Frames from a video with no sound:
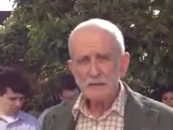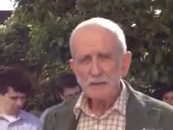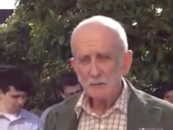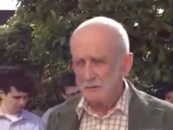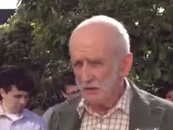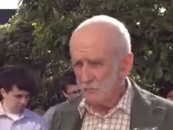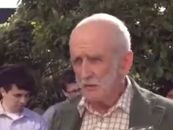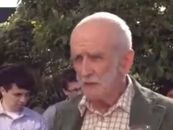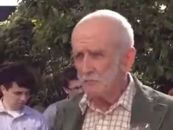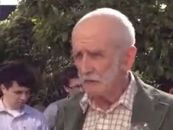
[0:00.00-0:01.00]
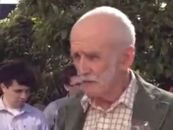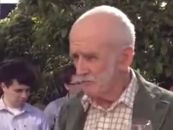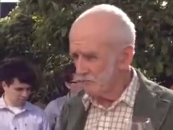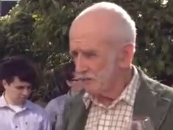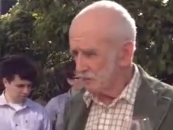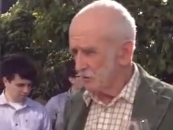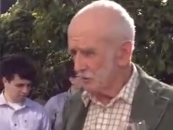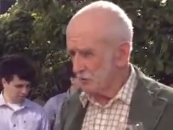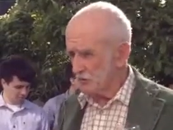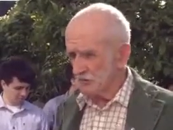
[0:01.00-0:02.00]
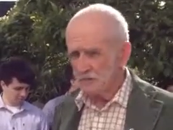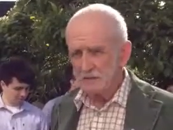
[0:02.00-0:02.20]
But when we were courting,